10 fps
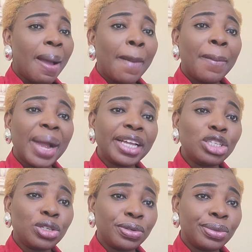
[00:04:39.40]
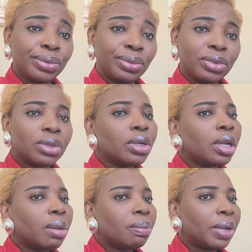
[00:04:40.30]
Mind you,
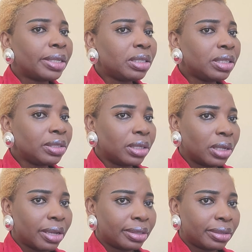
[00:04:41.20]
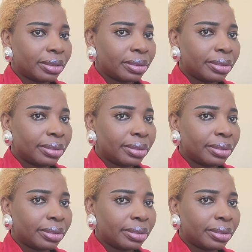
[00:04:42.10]
Blessing is a nurse.